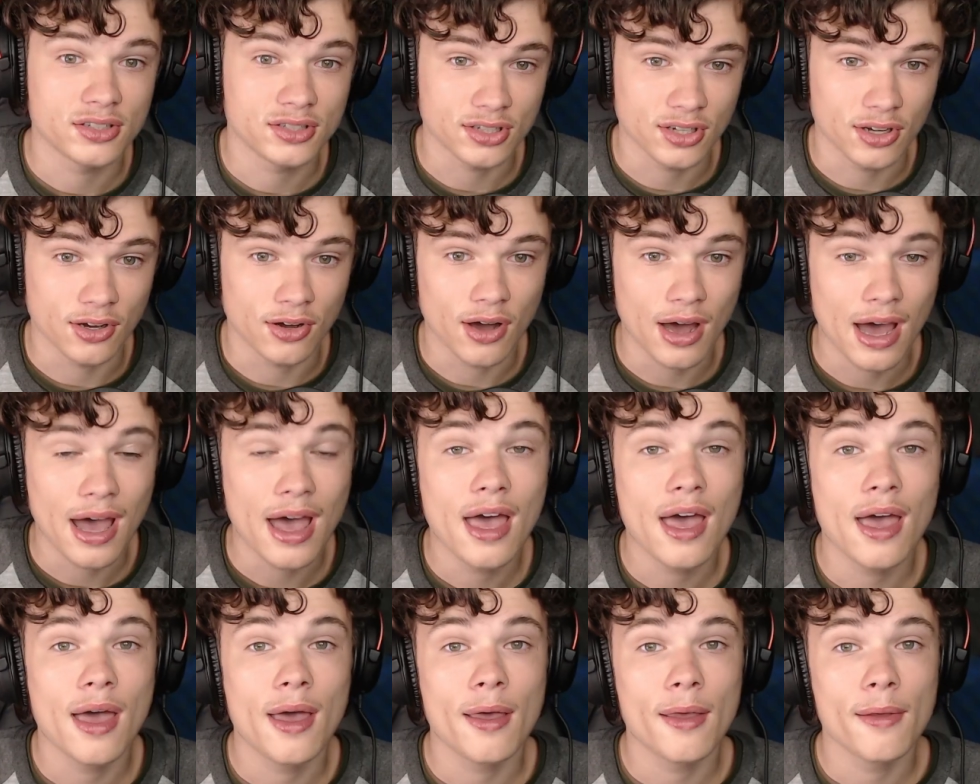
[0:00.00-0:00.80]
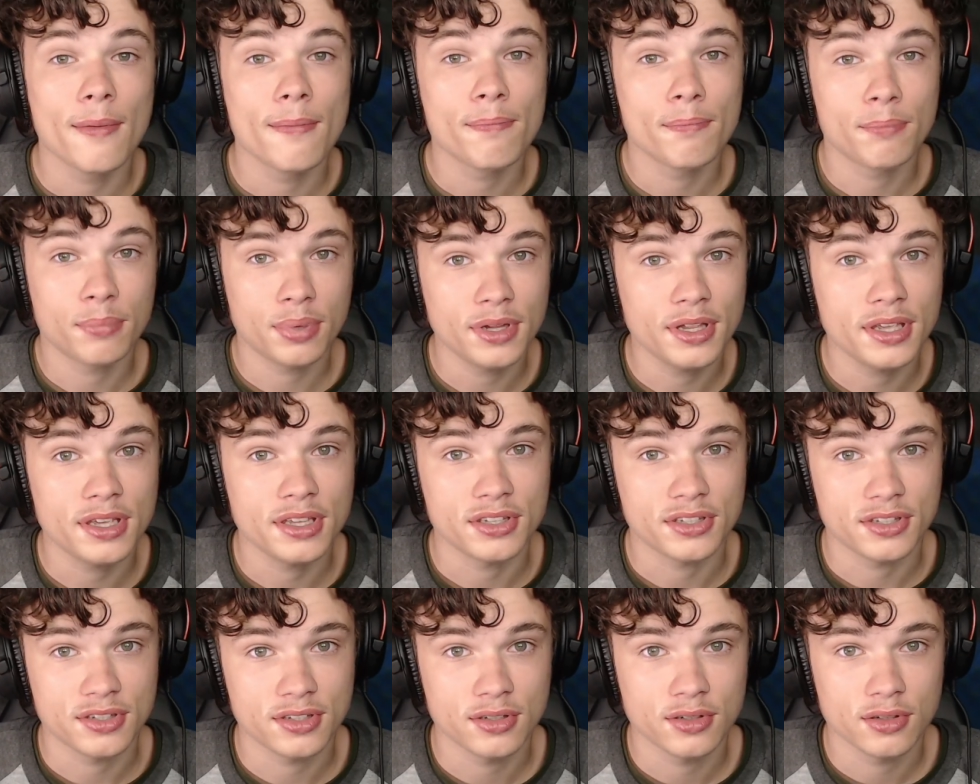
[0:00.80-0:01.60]
So
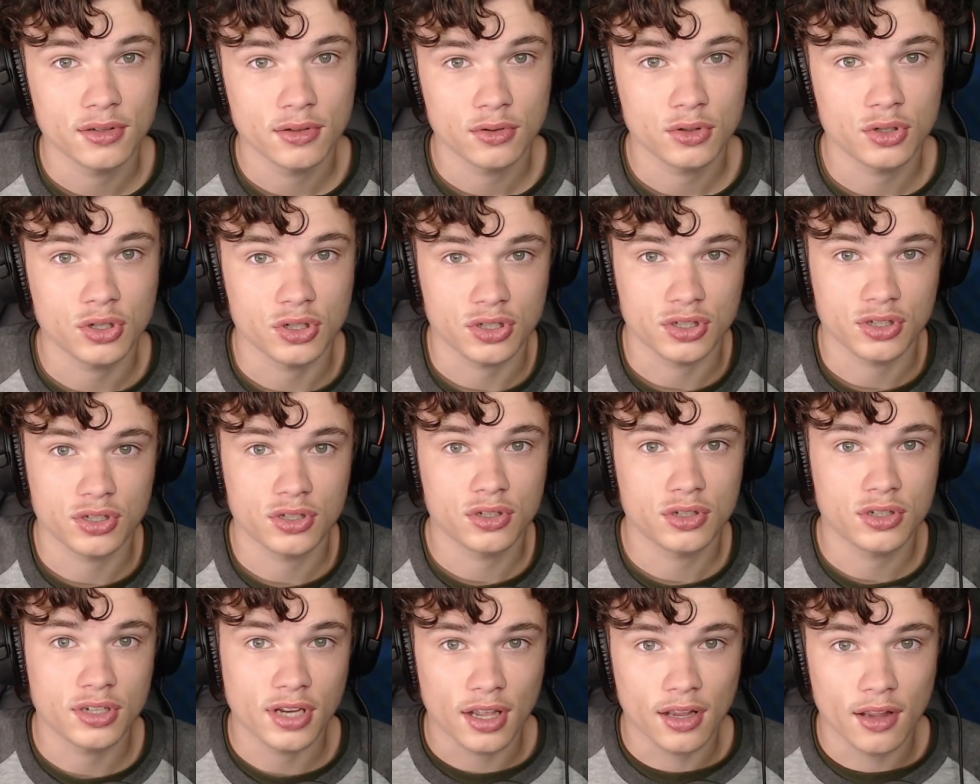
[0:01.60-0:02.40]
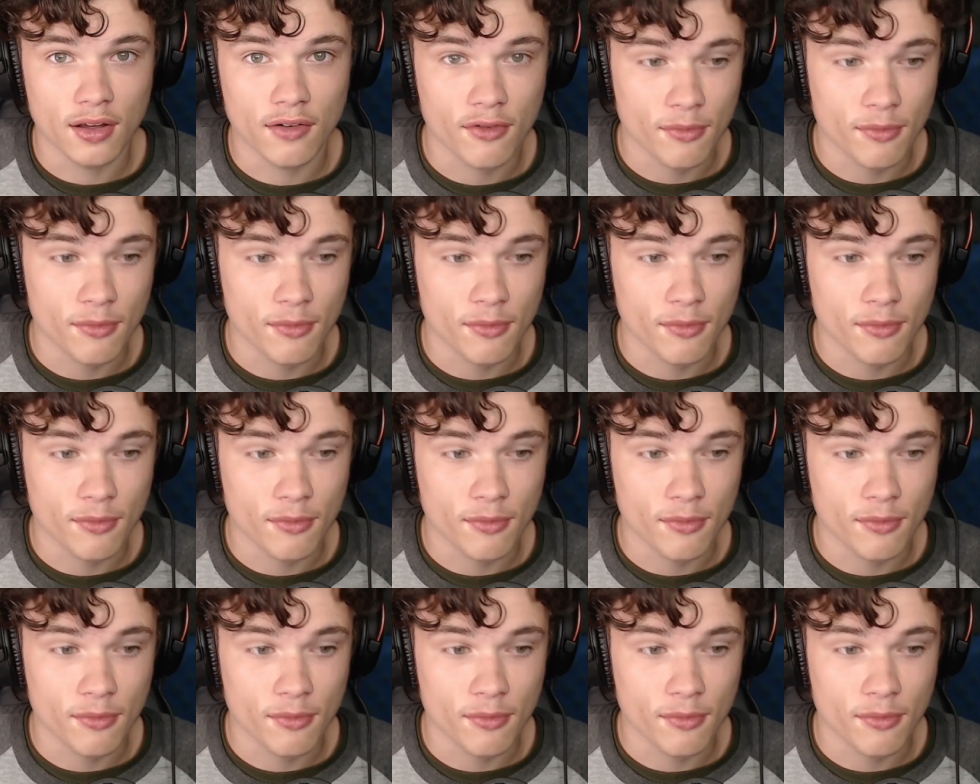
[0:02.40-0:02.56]
please just tell